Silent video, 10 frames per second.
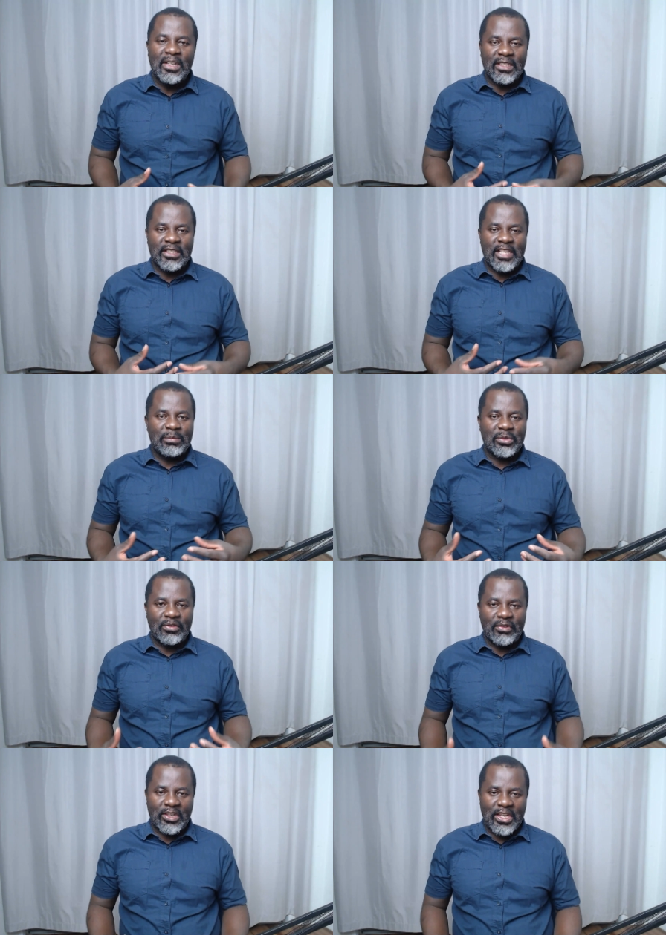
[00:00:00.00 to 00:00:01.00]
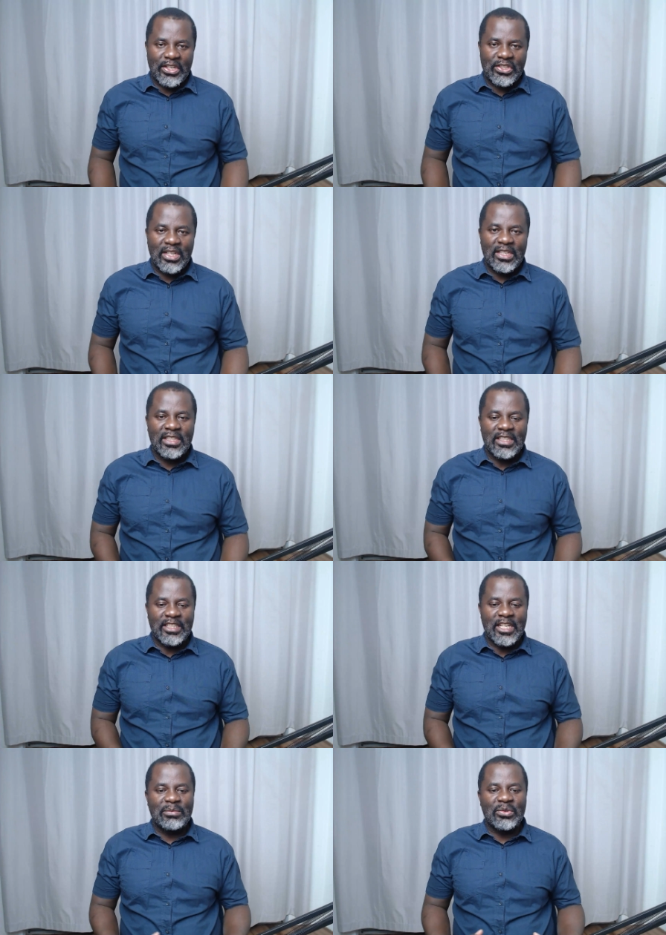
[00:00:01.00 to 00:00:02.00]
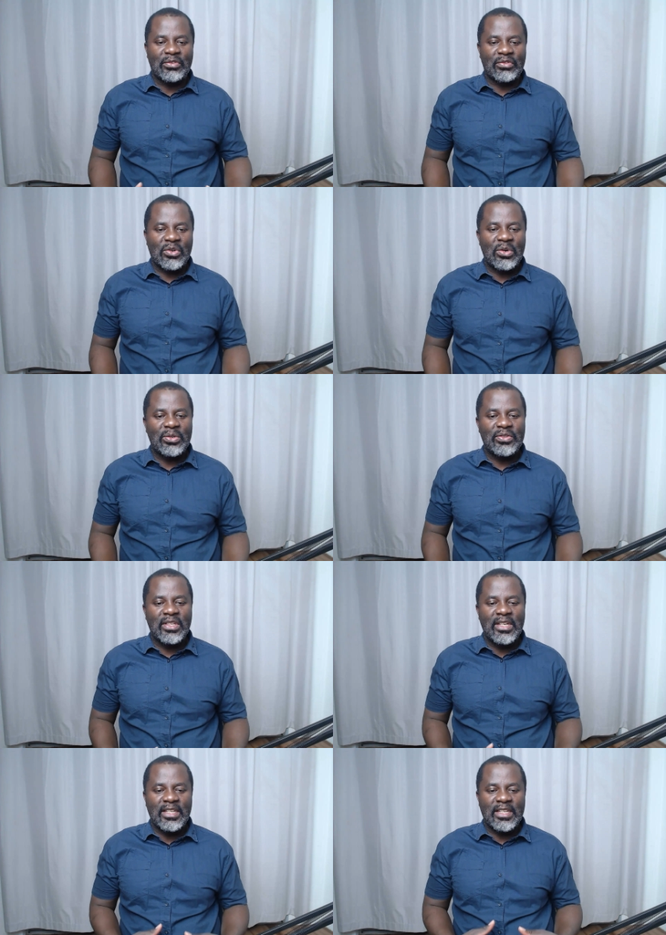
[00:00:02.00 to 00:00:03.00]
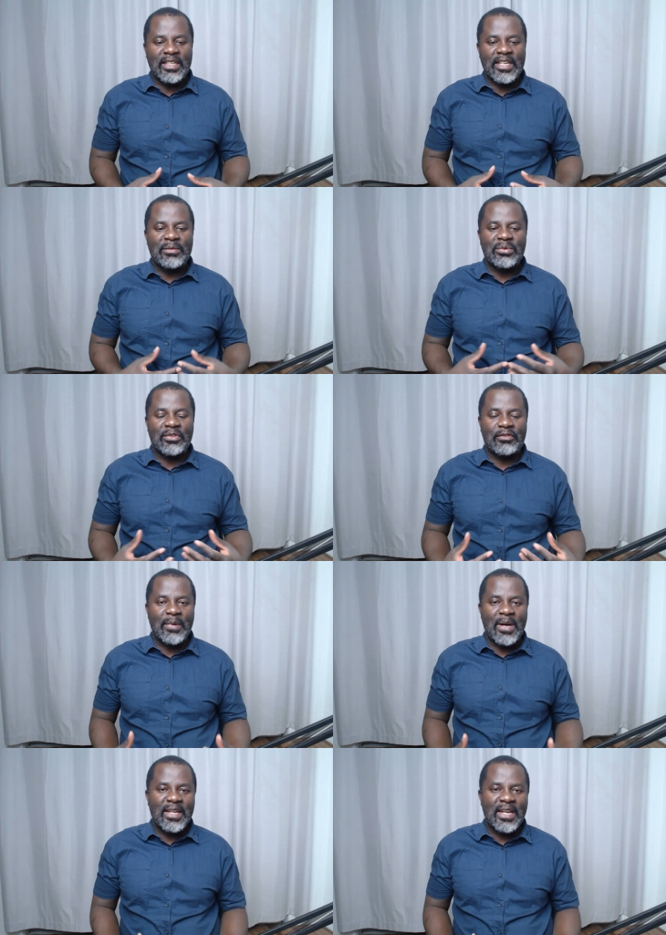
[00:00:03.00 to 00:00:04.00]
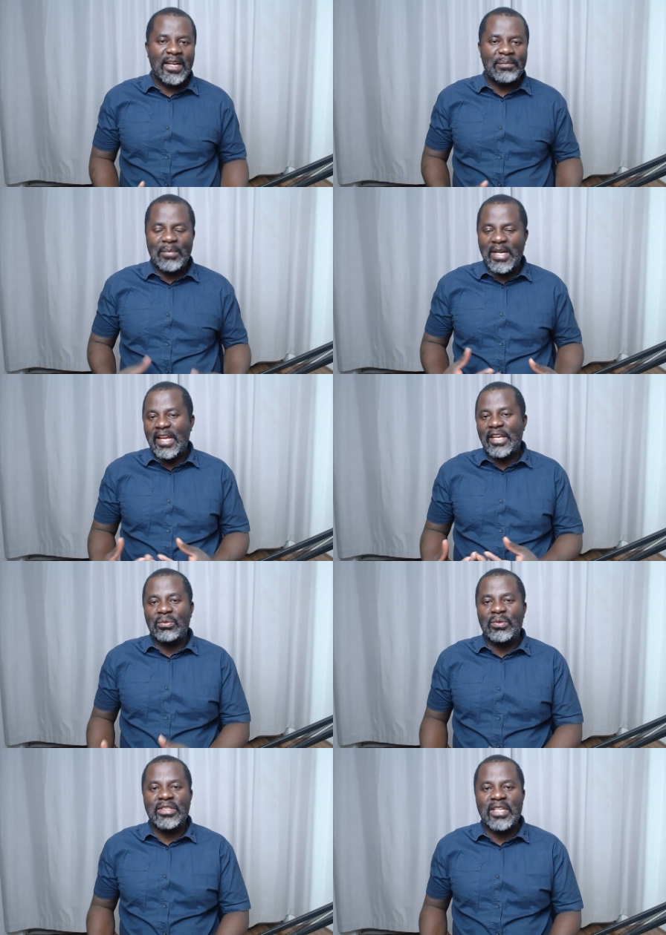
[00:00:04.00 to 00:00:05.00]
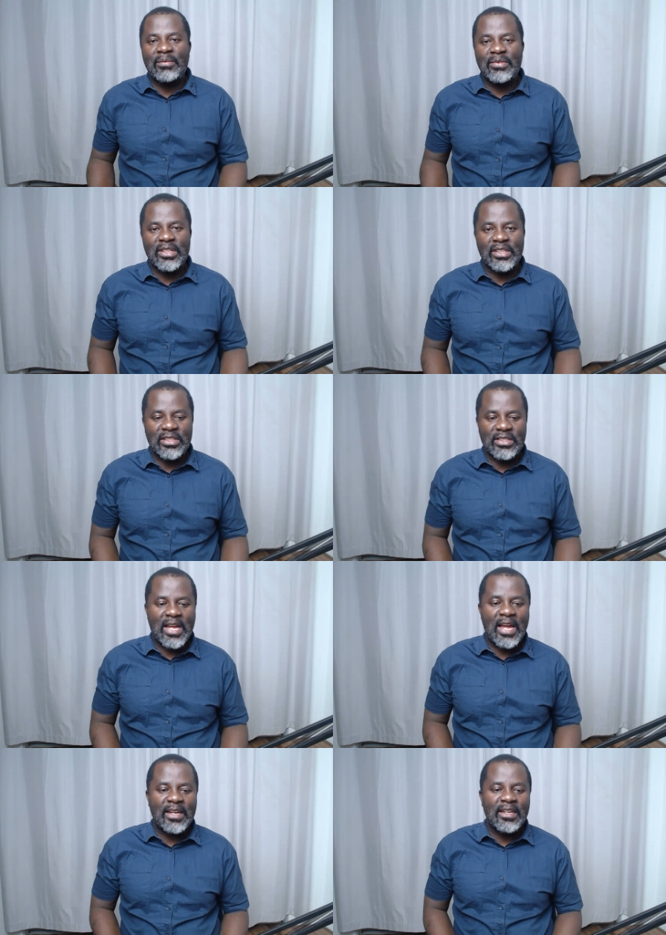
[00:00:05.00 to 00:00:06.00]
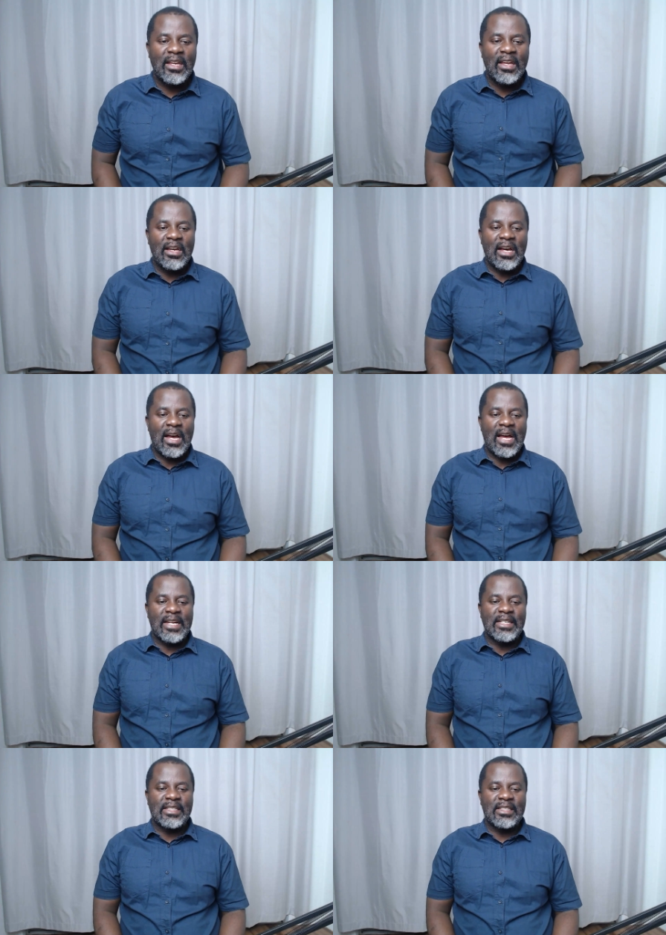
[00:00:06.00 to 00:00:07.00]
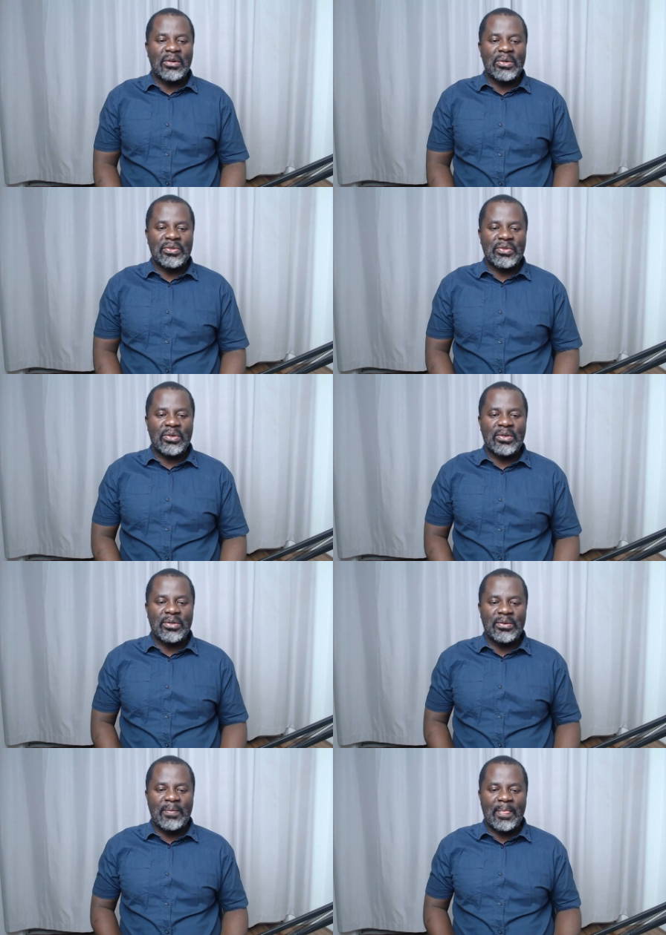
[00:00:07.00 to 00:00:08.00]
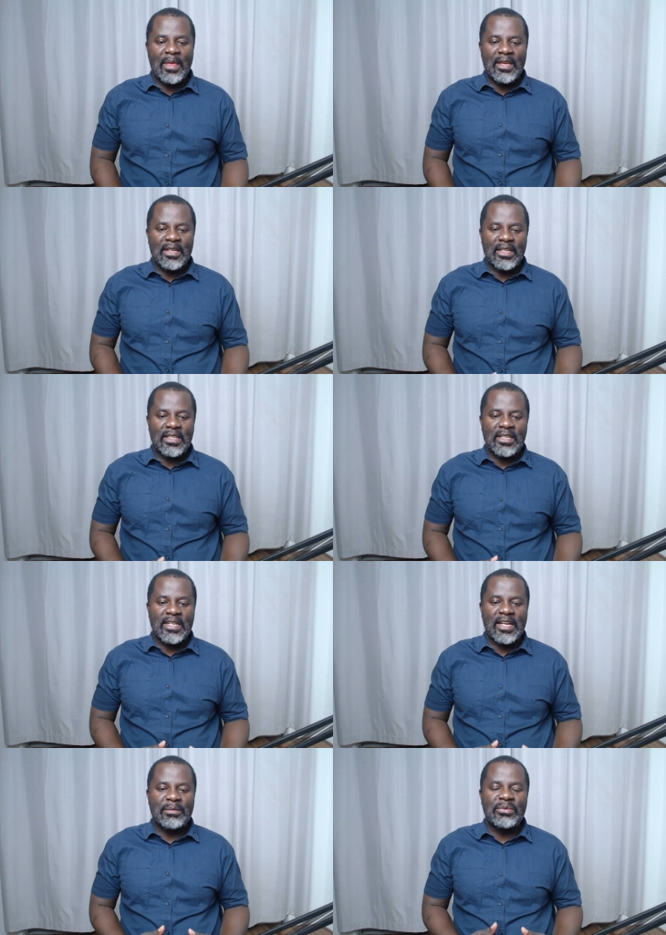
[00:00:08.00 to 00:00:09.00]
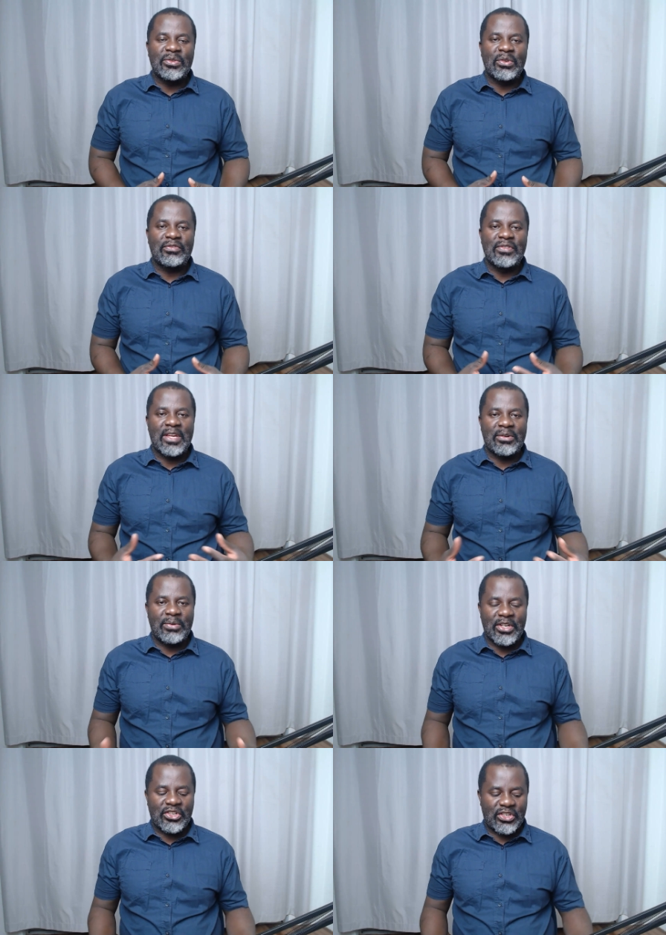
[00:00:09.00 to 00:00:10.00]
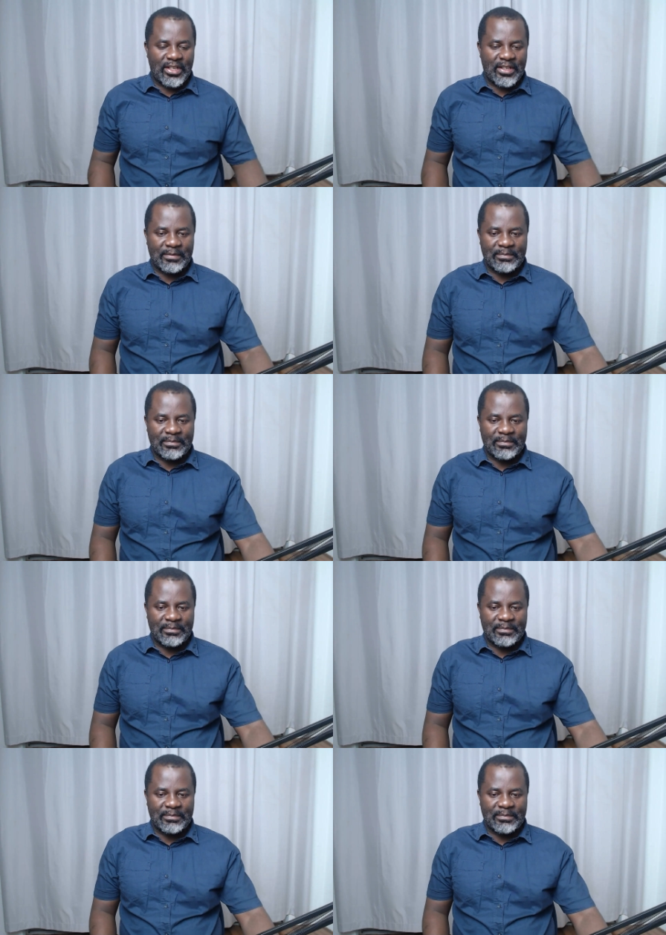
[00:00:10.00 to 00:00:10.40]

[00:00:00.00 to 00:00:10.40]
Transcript: in terms of location, in terms of cause, in terms of manner in which something is done, and also in terms of direction.